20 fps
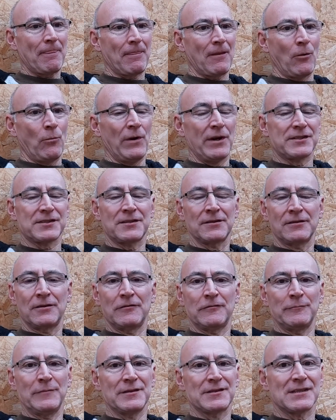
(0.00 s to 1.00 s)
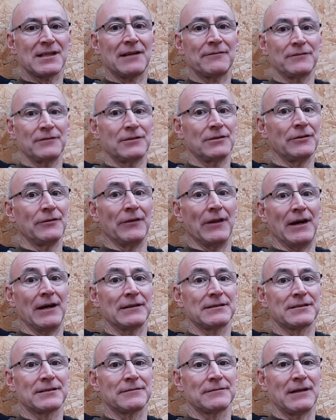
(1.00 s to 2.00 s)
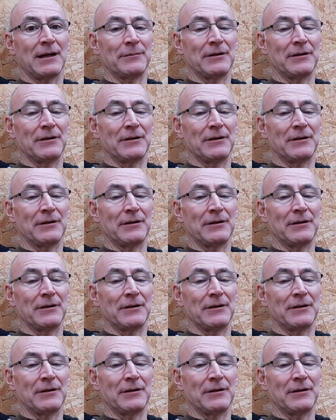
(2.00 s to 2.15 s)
Western governments haven't done that, I'm